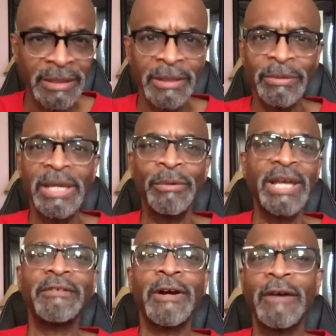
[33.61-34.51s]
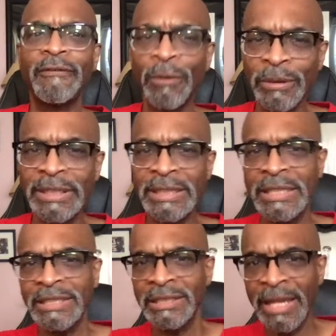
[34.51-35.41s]
We have a folding
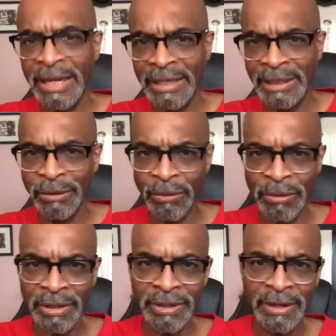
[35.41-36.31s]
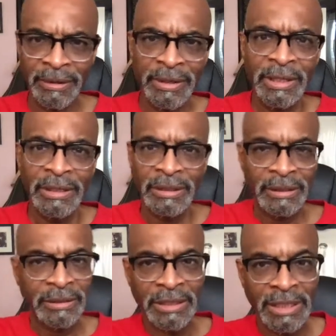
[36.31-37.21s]
sliding door there
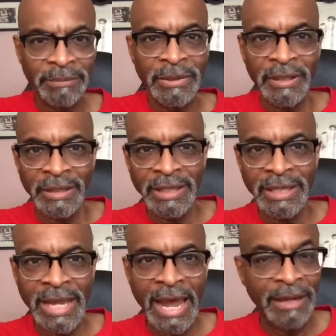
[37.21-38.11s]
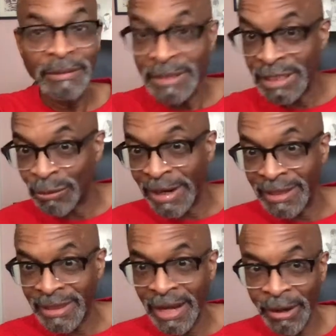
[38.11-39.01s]
to keep the cat, she's right
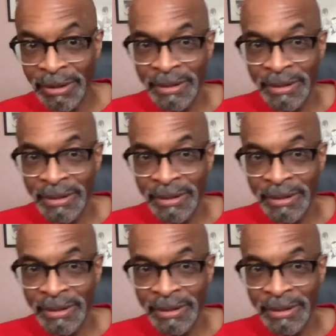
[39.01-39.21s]
there,